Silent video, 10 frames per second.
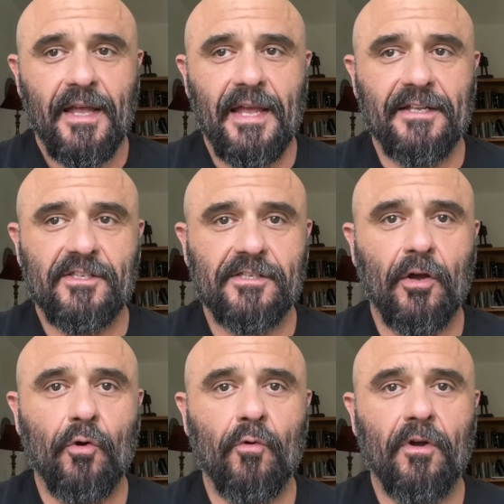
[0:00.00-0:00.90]
And
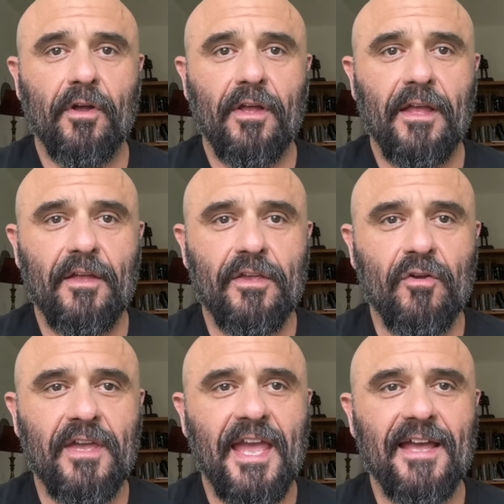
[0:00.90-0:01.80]
so
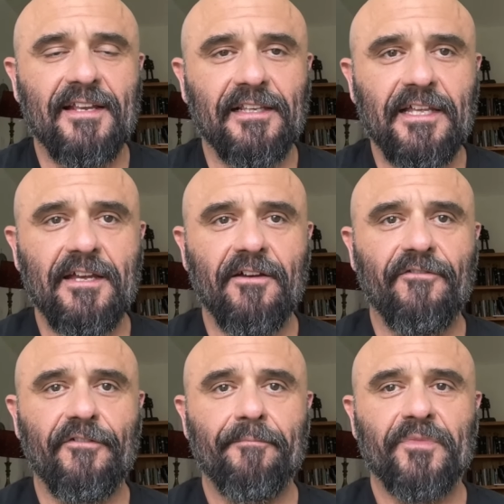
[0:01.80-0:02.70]
you can't live